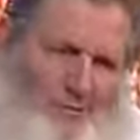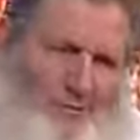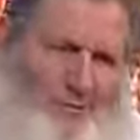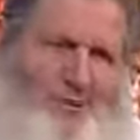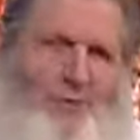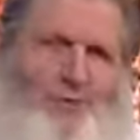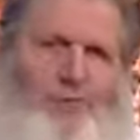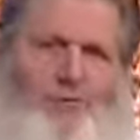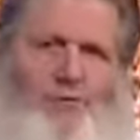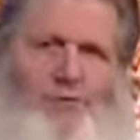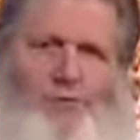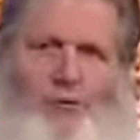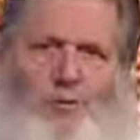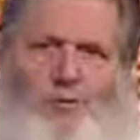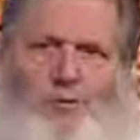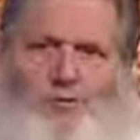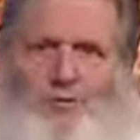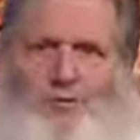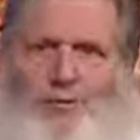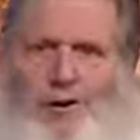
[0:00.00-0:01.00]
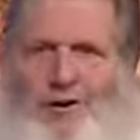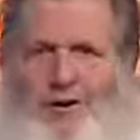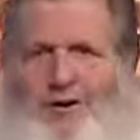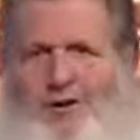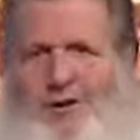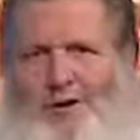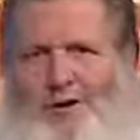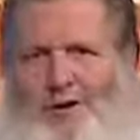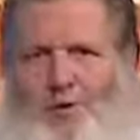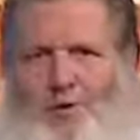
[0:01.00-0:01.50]
will give you so much
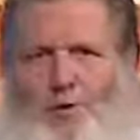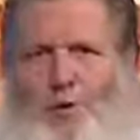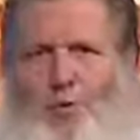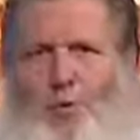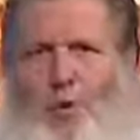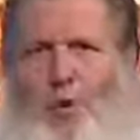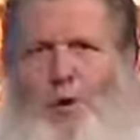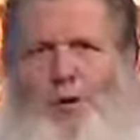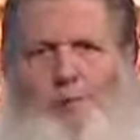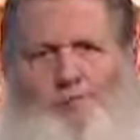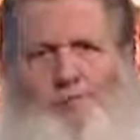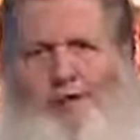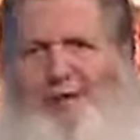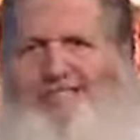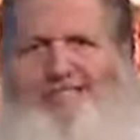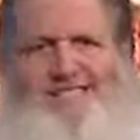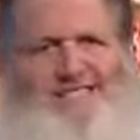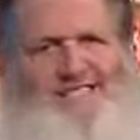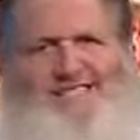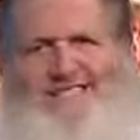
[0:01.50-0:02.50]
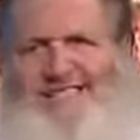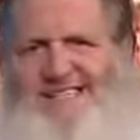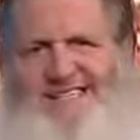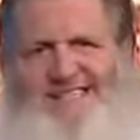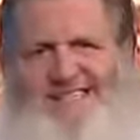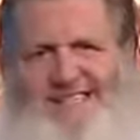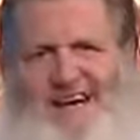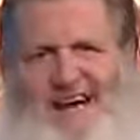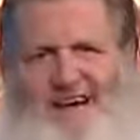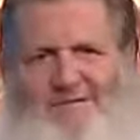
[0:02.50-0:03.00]
barakah, reward and blessings in
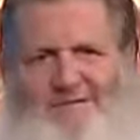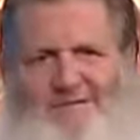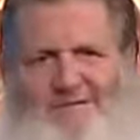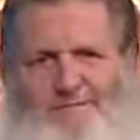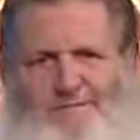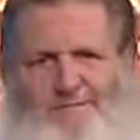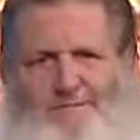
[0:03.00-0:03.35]
this life.